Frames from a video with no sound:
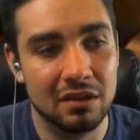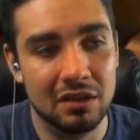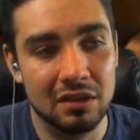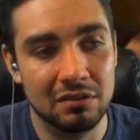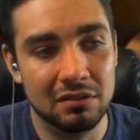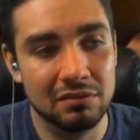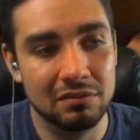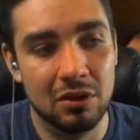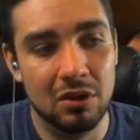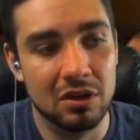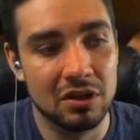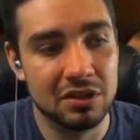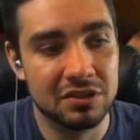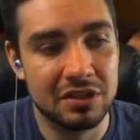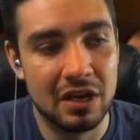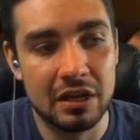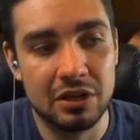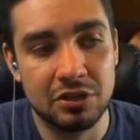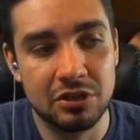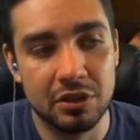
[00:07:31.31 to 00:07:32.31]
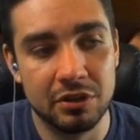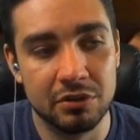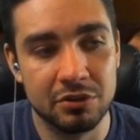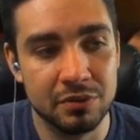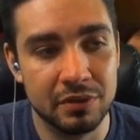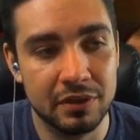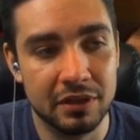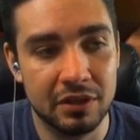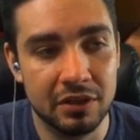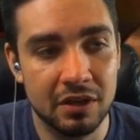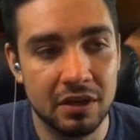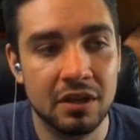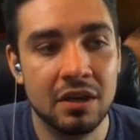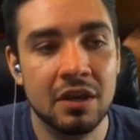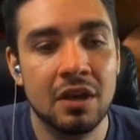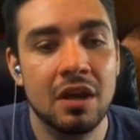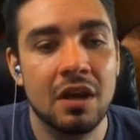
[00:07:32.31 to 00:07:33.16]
alongside each other is really good.